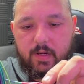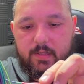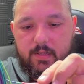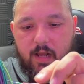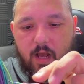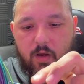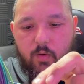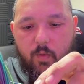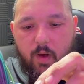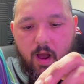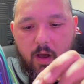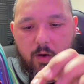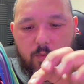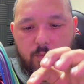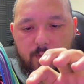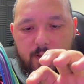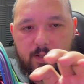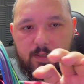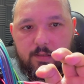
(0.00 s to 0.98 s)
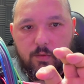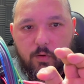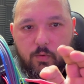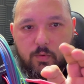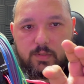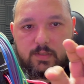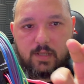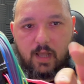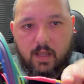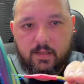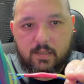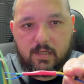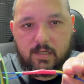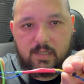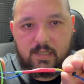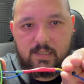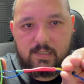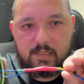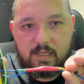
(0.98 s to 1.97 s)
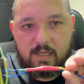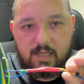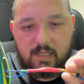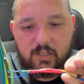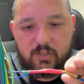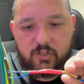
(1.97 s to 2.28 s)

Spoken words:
now how it looks under these heat